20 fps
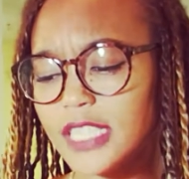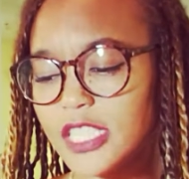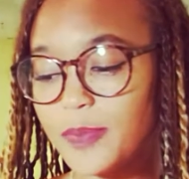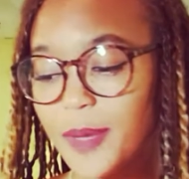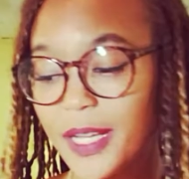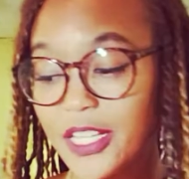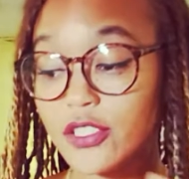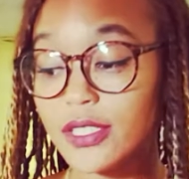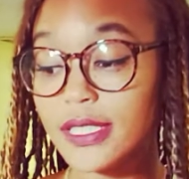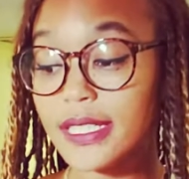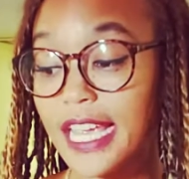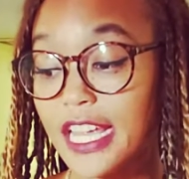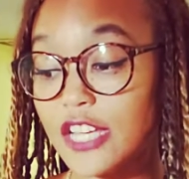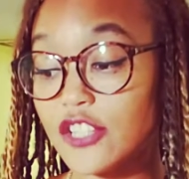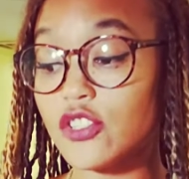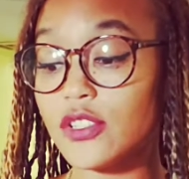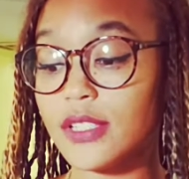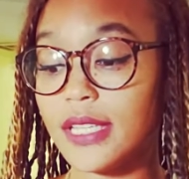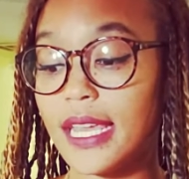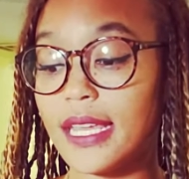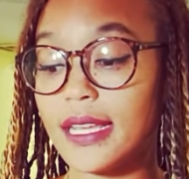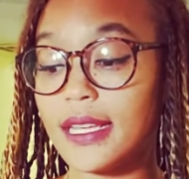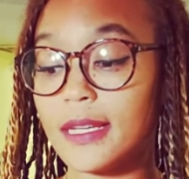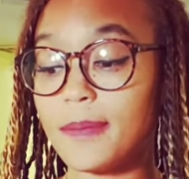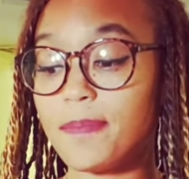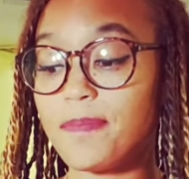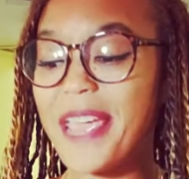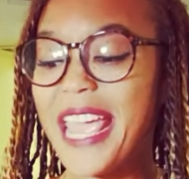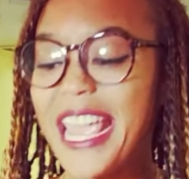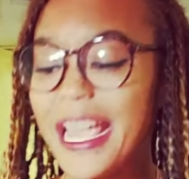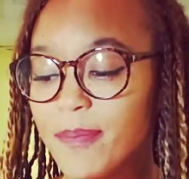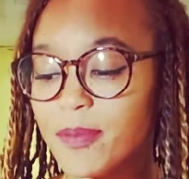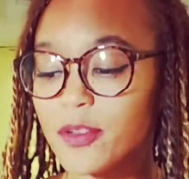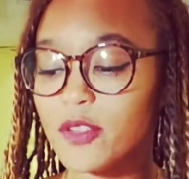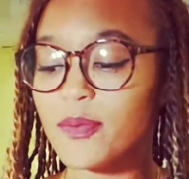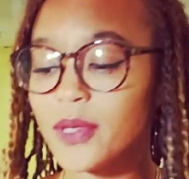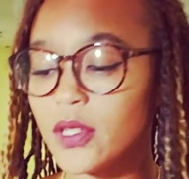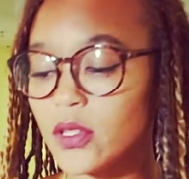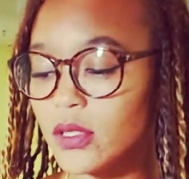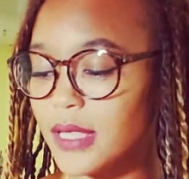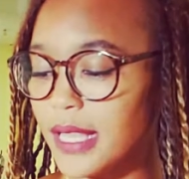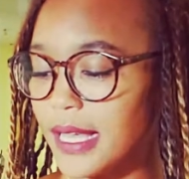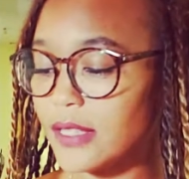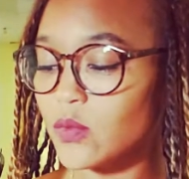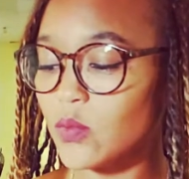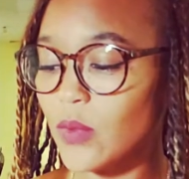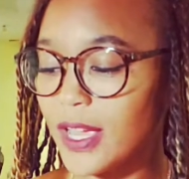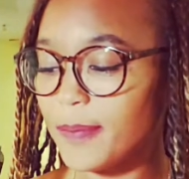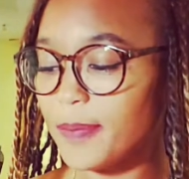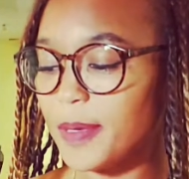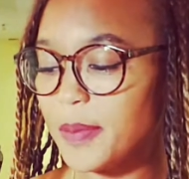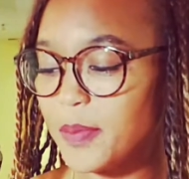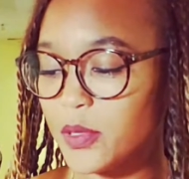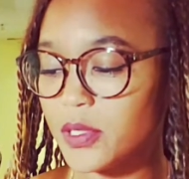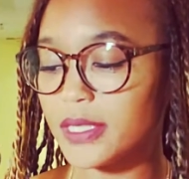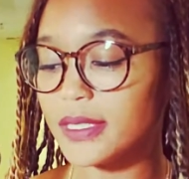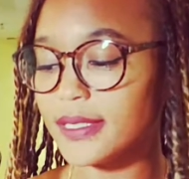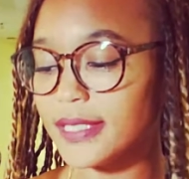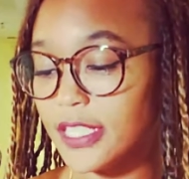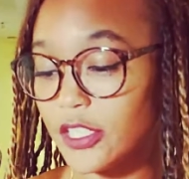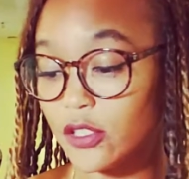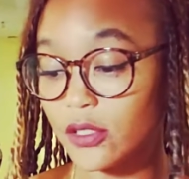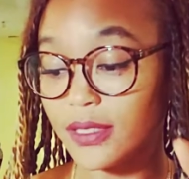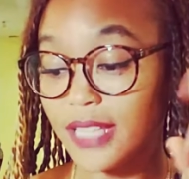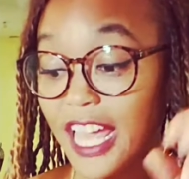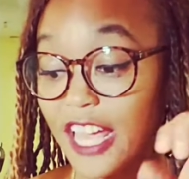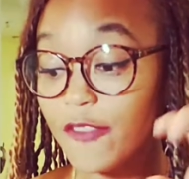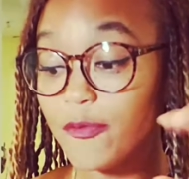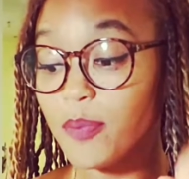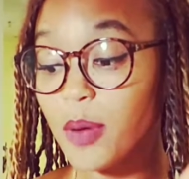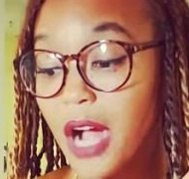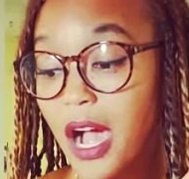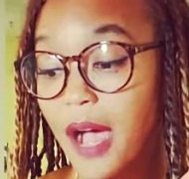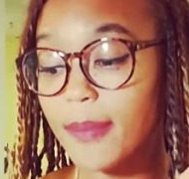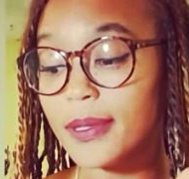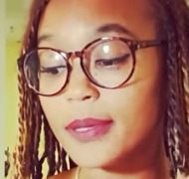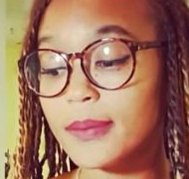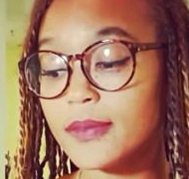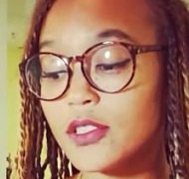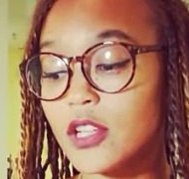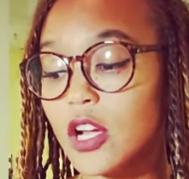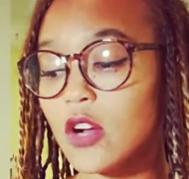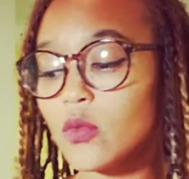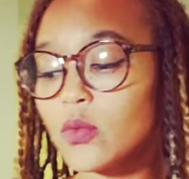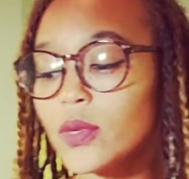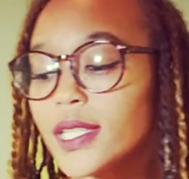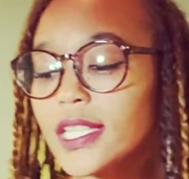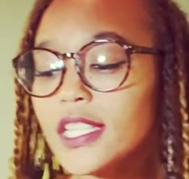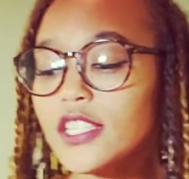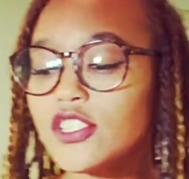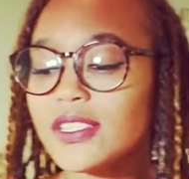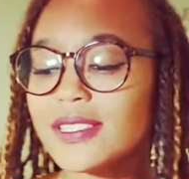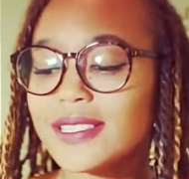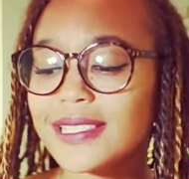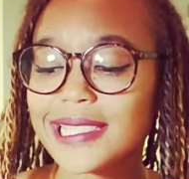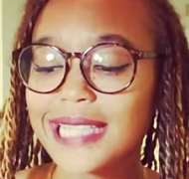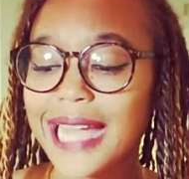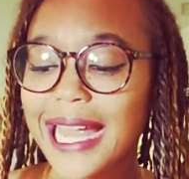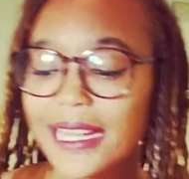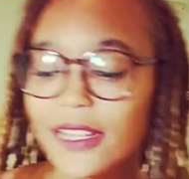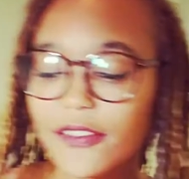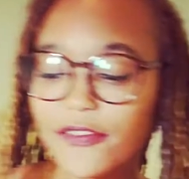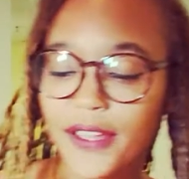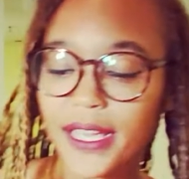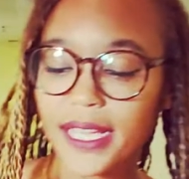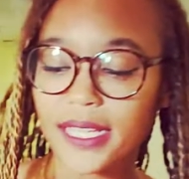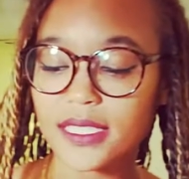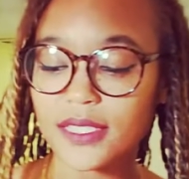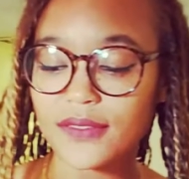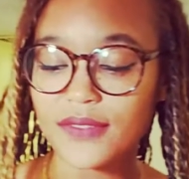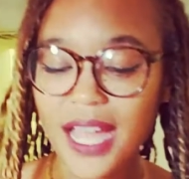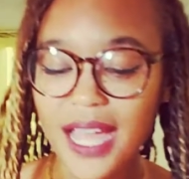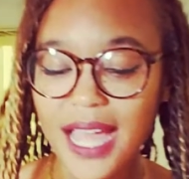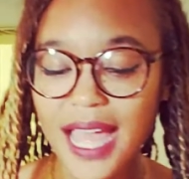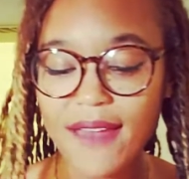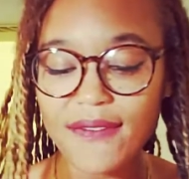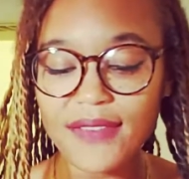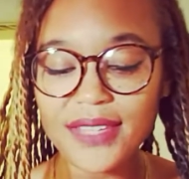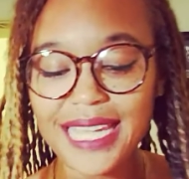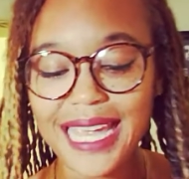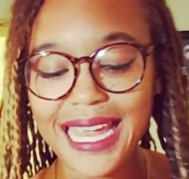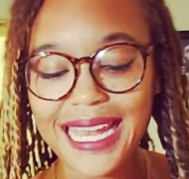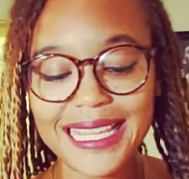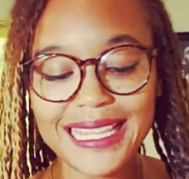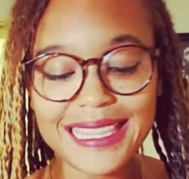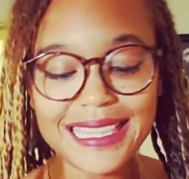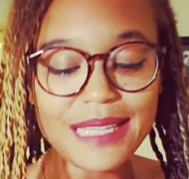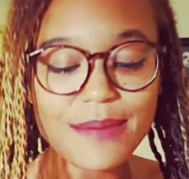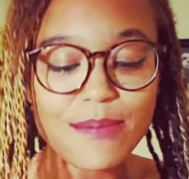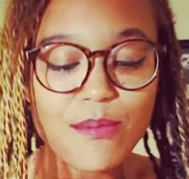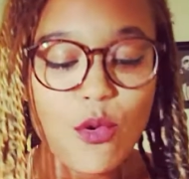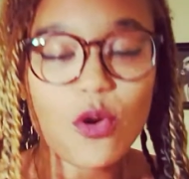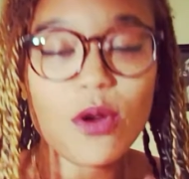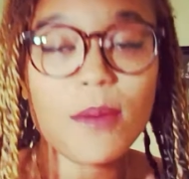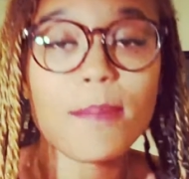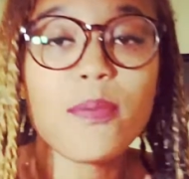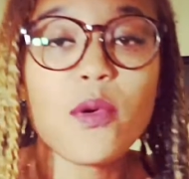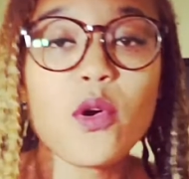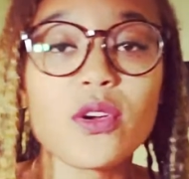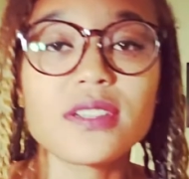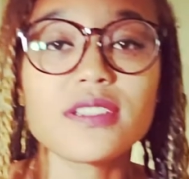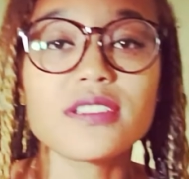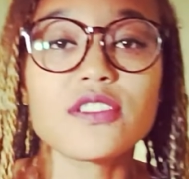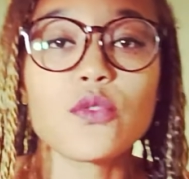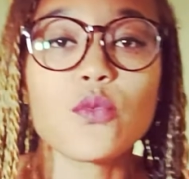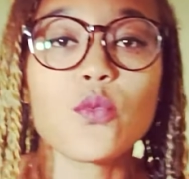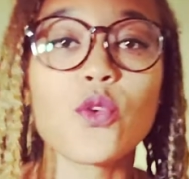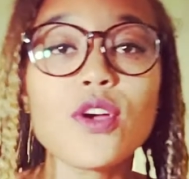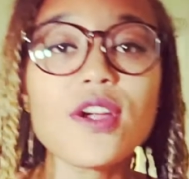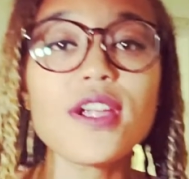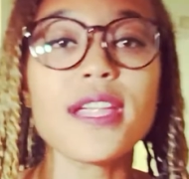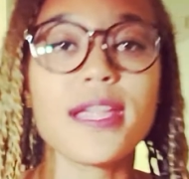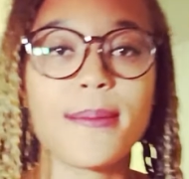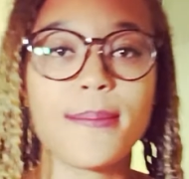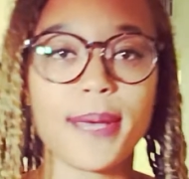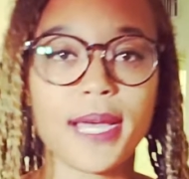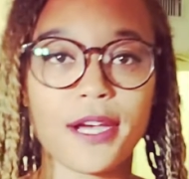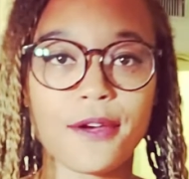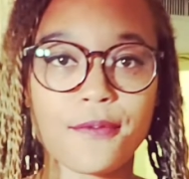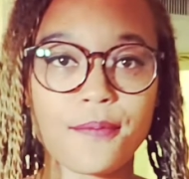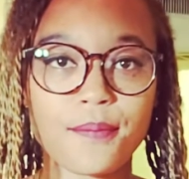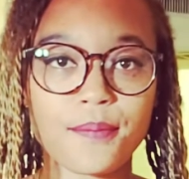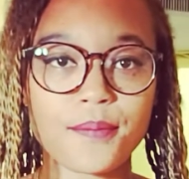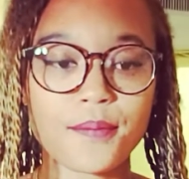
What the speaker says: especially educated, pampered middle-class white people, consider life problems are really just side effects of not having anything more important to worry about.